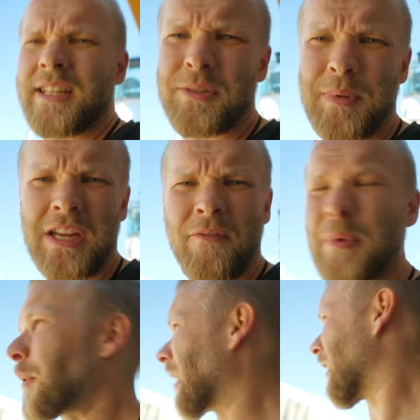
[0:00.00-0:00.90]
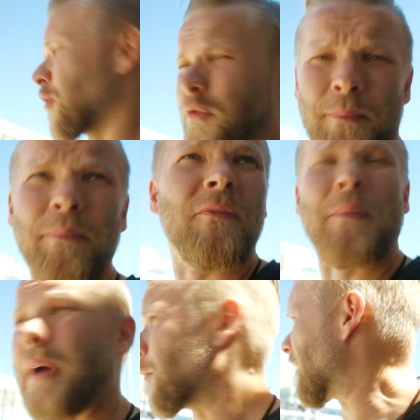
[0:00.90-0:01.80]
Speaking of people, I gotta go
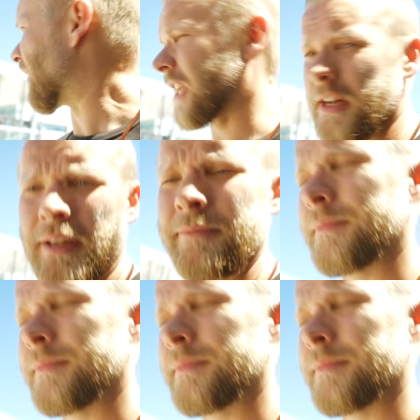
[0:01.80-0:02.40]
find my wife and kid.